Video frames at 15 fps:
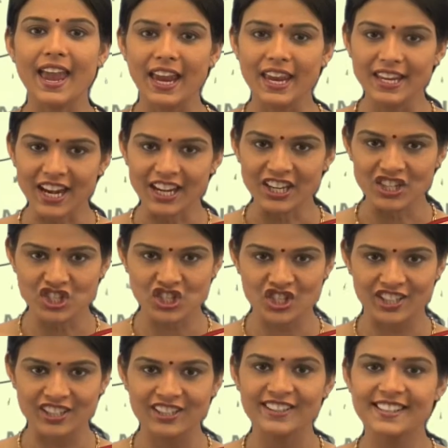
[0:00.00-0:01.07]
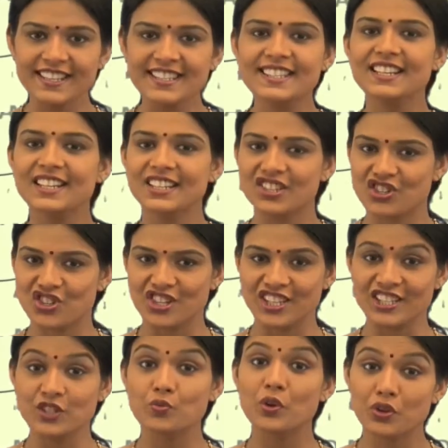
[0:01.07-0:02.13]
In addition, these
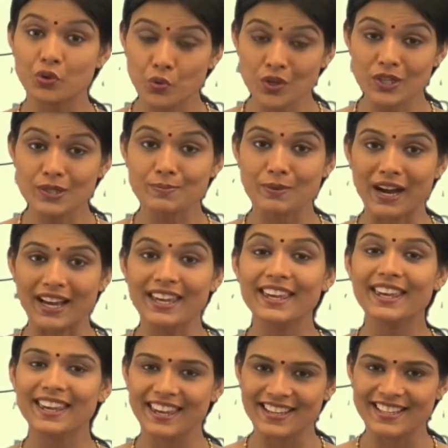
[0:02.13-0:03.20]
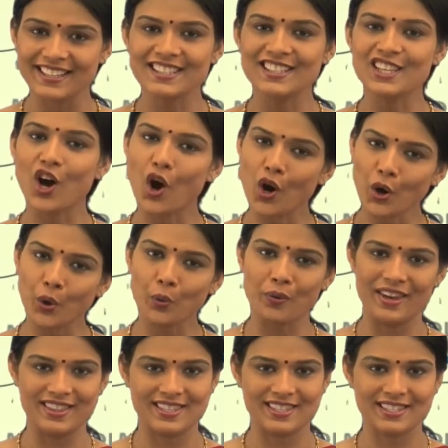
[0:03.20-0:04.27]
countries were ruled by kings or
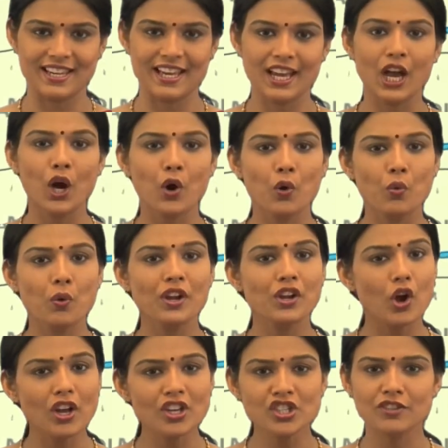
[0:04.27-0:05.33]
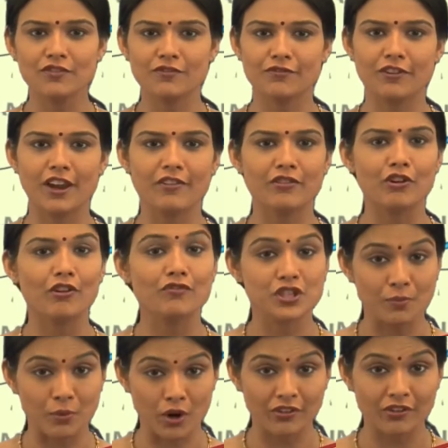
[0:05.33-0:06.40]
queens who were not in favor of
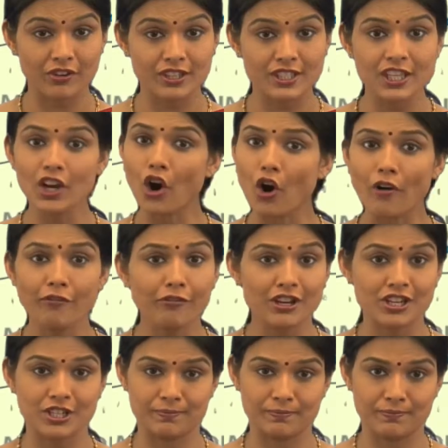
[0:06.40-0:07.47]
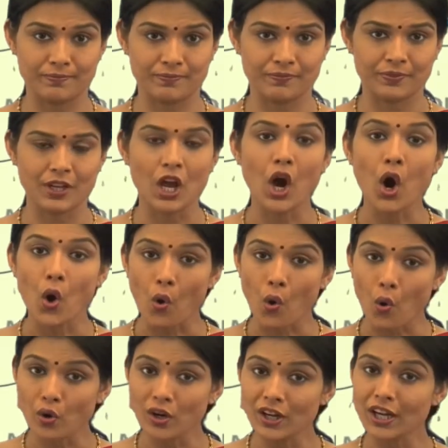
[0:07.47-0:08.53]
democracy or freedom.
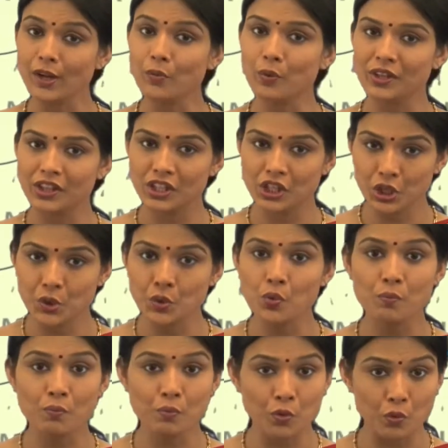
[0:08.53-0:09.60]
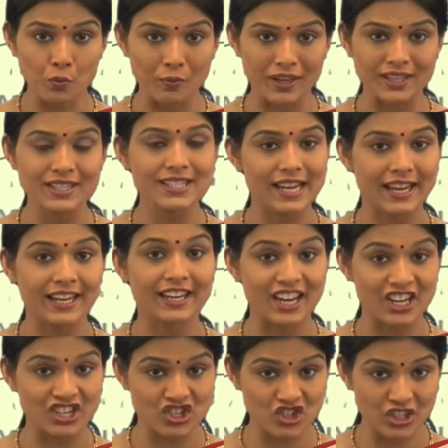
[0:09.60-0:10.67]
Only when the new movements like
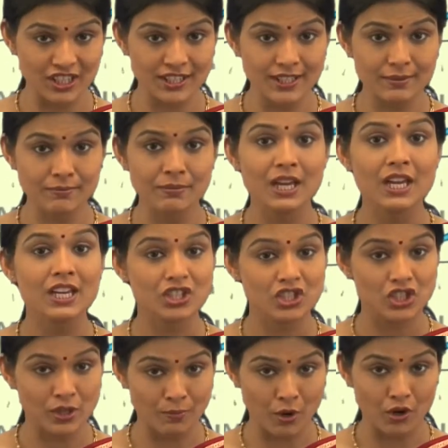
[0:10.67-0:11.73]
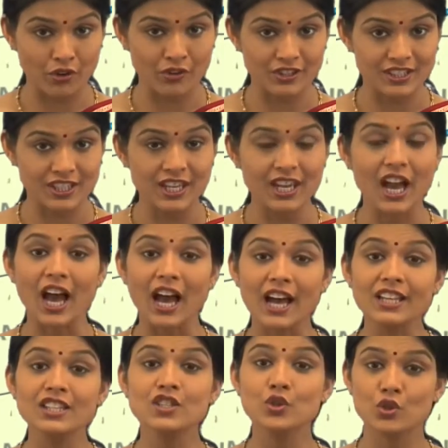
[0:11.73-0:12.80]
nationalism, democracy
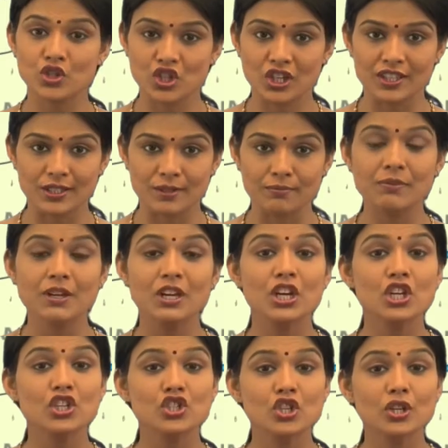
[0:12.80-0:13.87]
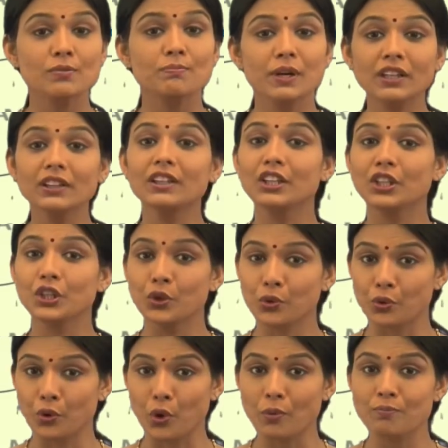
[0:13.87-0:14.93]
and socialism took birth in
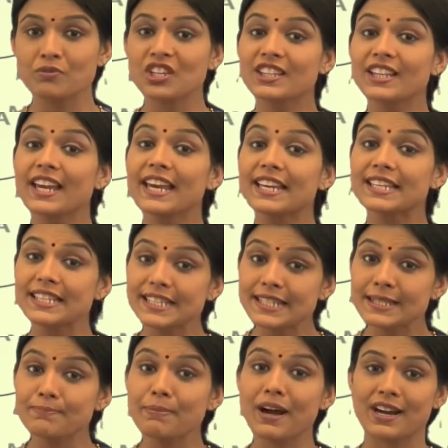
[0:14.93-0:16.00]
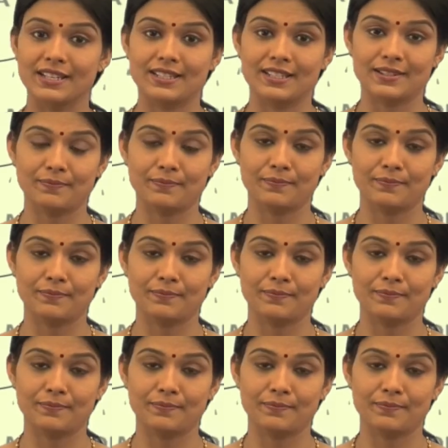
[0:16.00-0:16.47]
Europe did they get inspired.